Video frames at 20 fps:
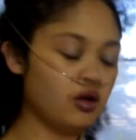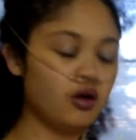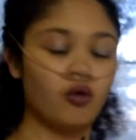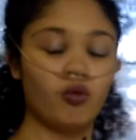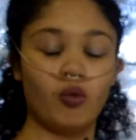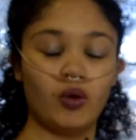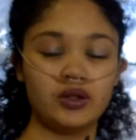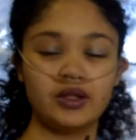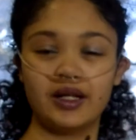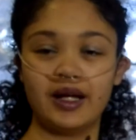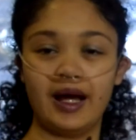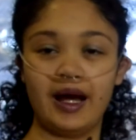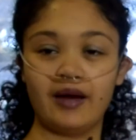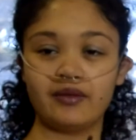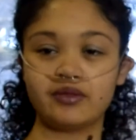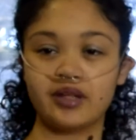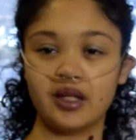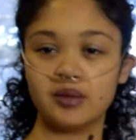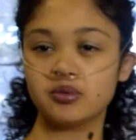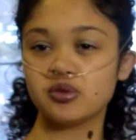
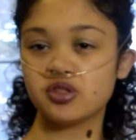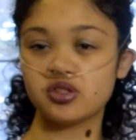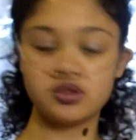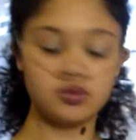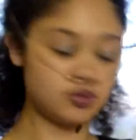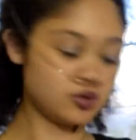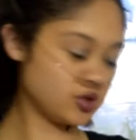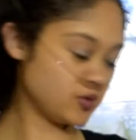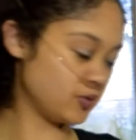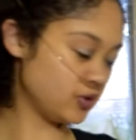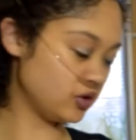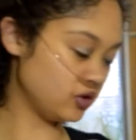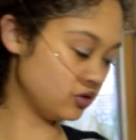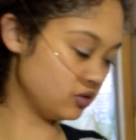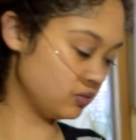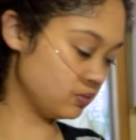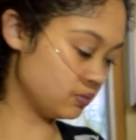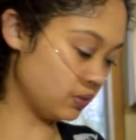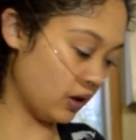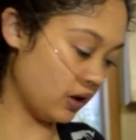1.5
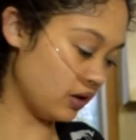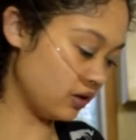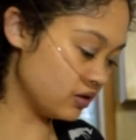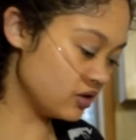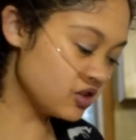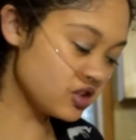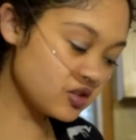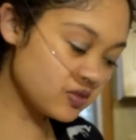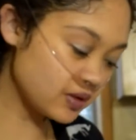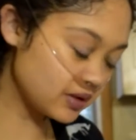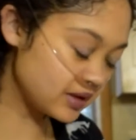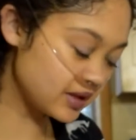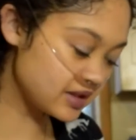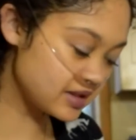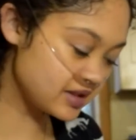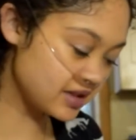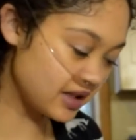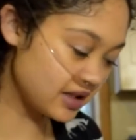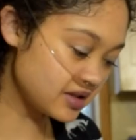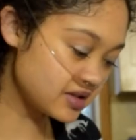tablespoon balls is what this
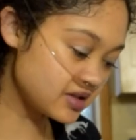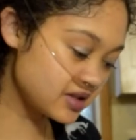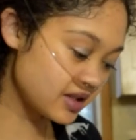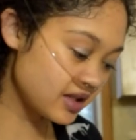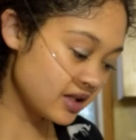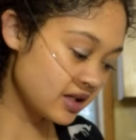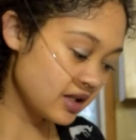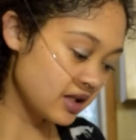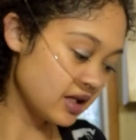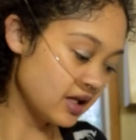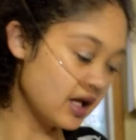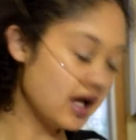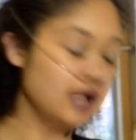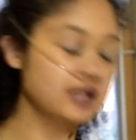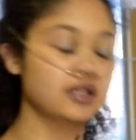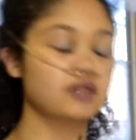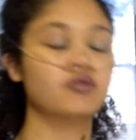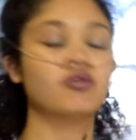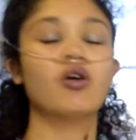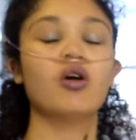says.
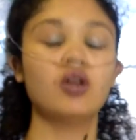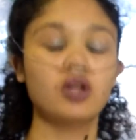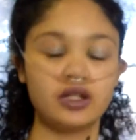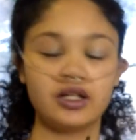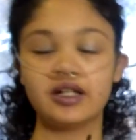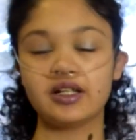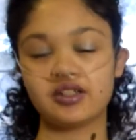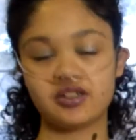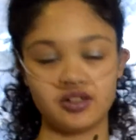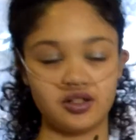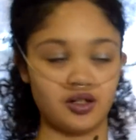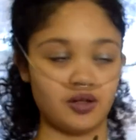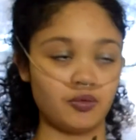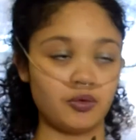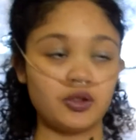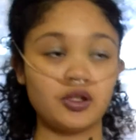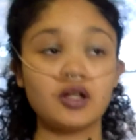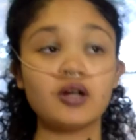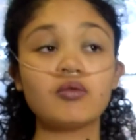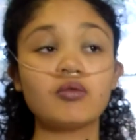And then roll it in the sugar.
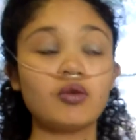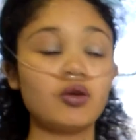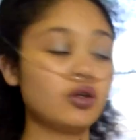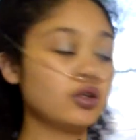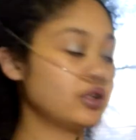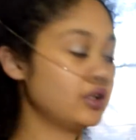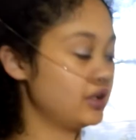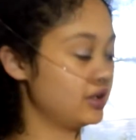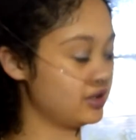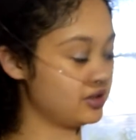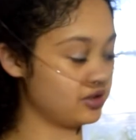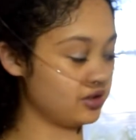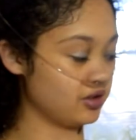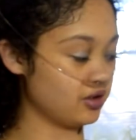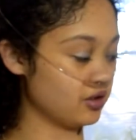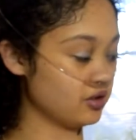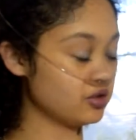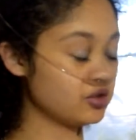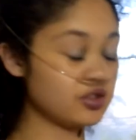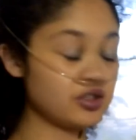We're gonna roll it in the
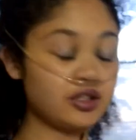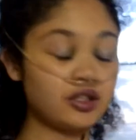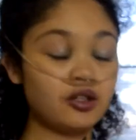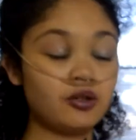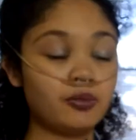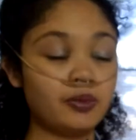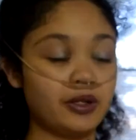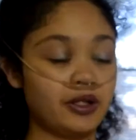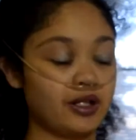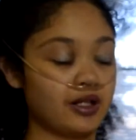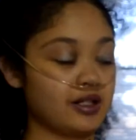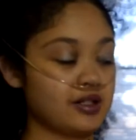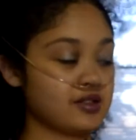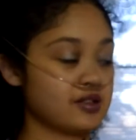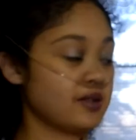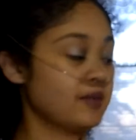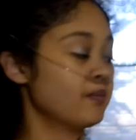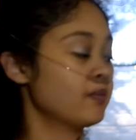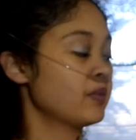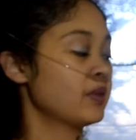sugar still
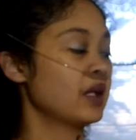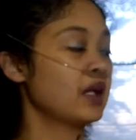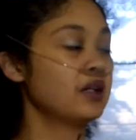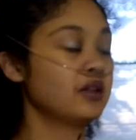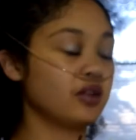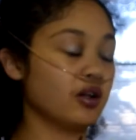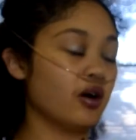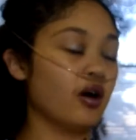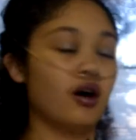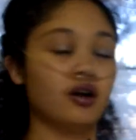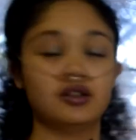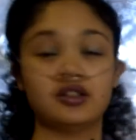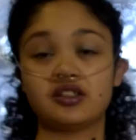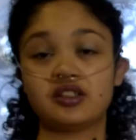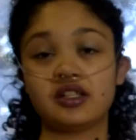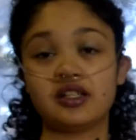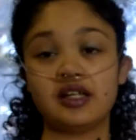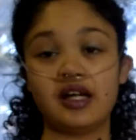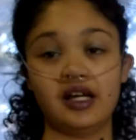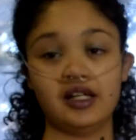because they're
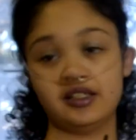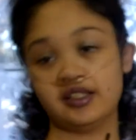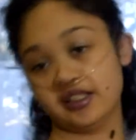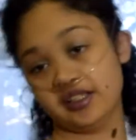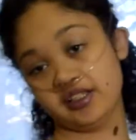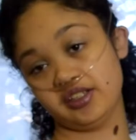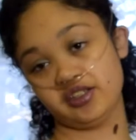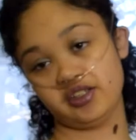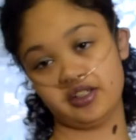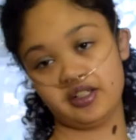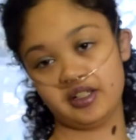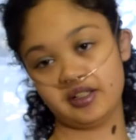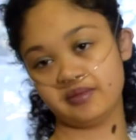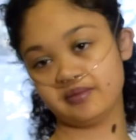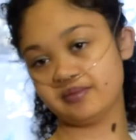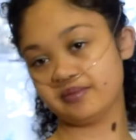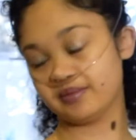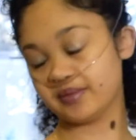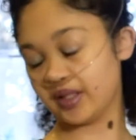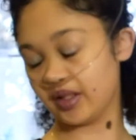honestly, I tasted it,
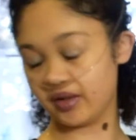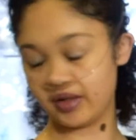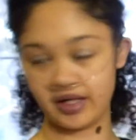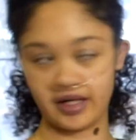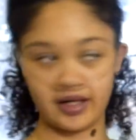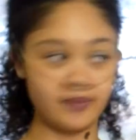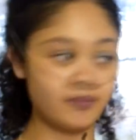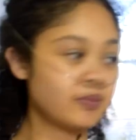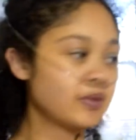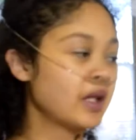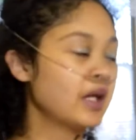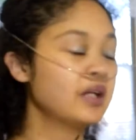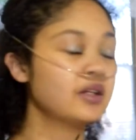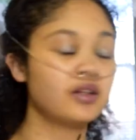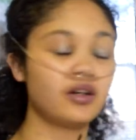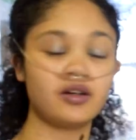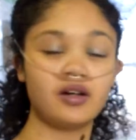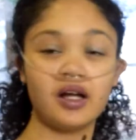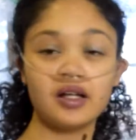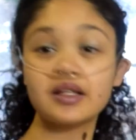okay?
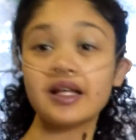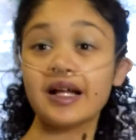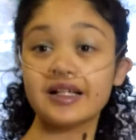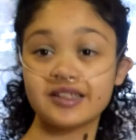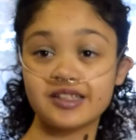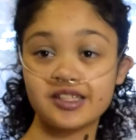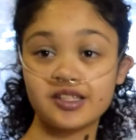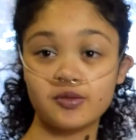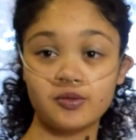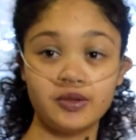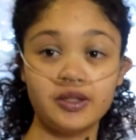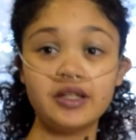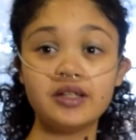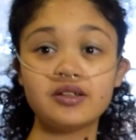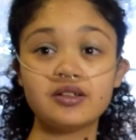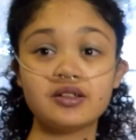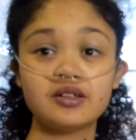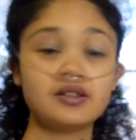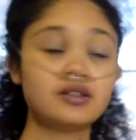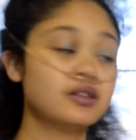They're not that sweet.
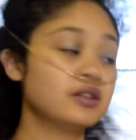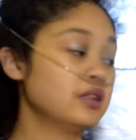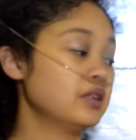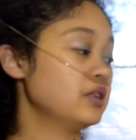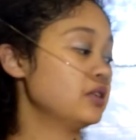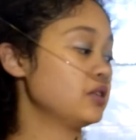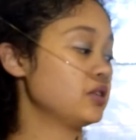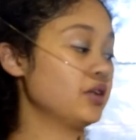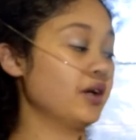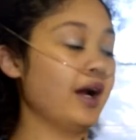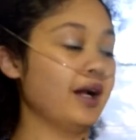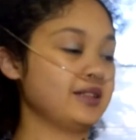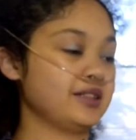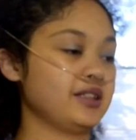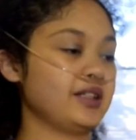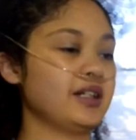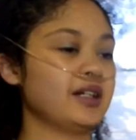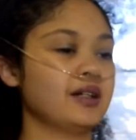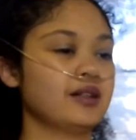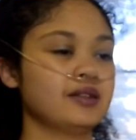They're
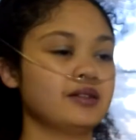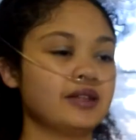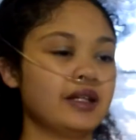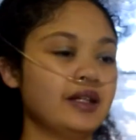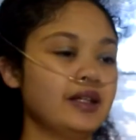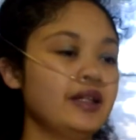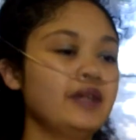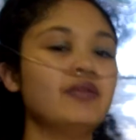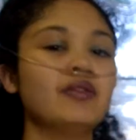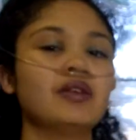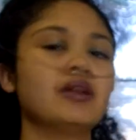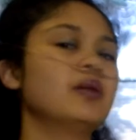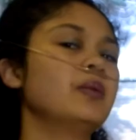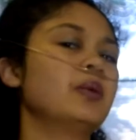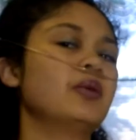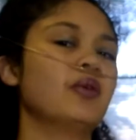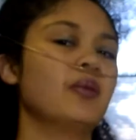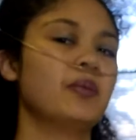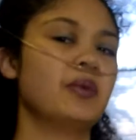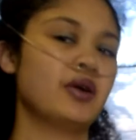actually, they leave a little
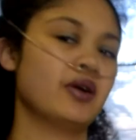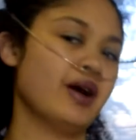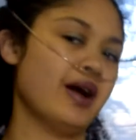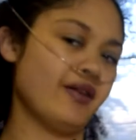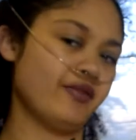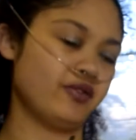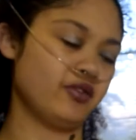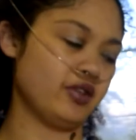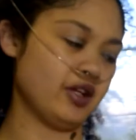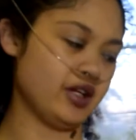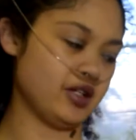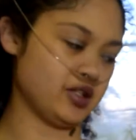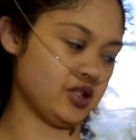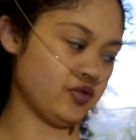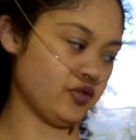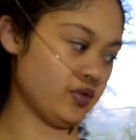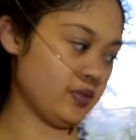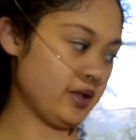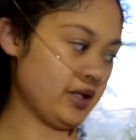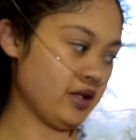bit of a bitter aftertaste
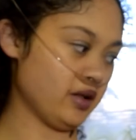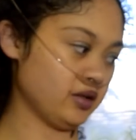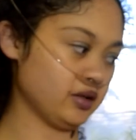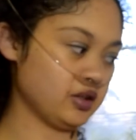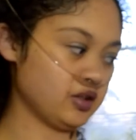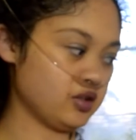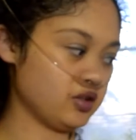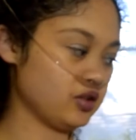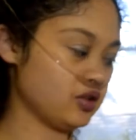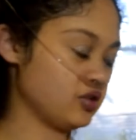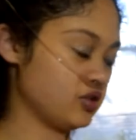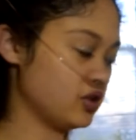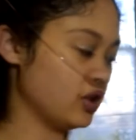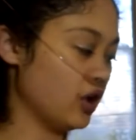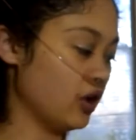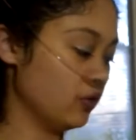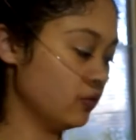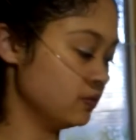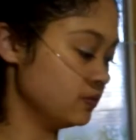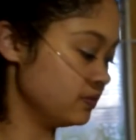if we're being honest.
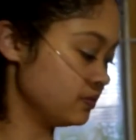So,